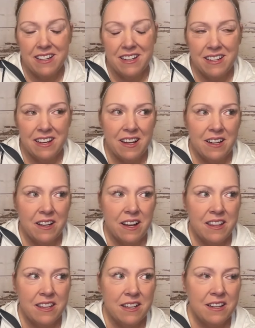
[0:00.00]
I
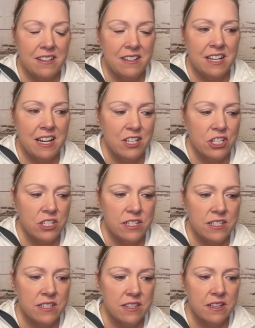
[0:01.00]
think the
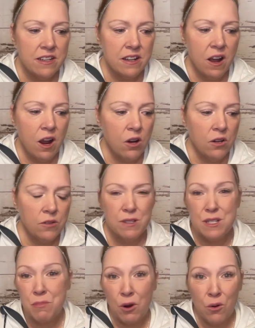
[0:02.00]
nation's heart
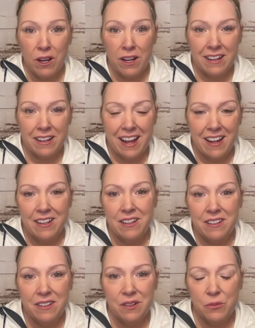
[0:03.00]
was broken
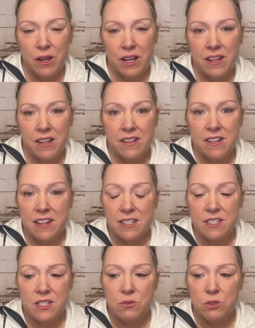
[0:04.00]
again when that
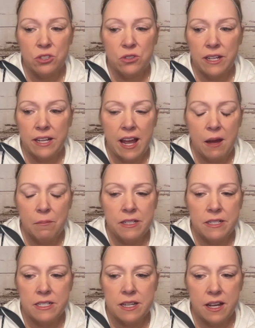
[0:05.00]
school shooting
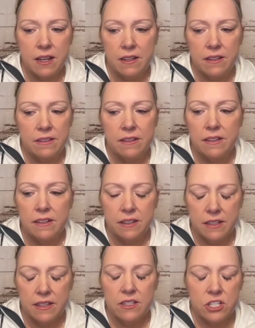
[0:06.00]
happened, and
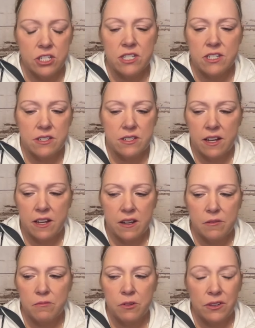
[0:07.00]
just
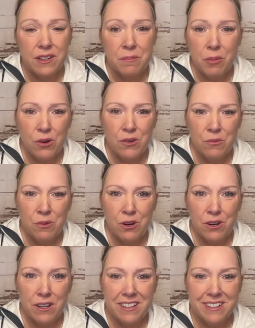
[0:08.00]
really important
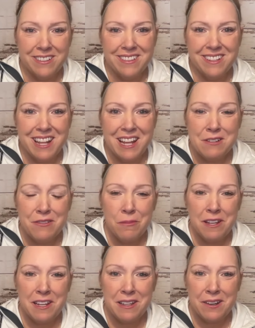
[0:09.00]
work. And thanks for
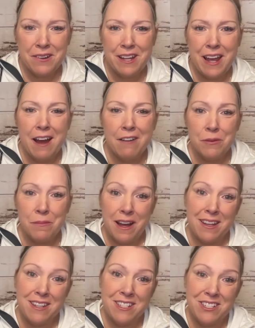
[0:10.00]
being there in the
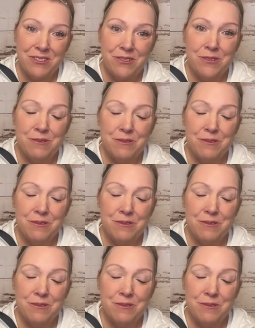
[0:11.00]
aftermath to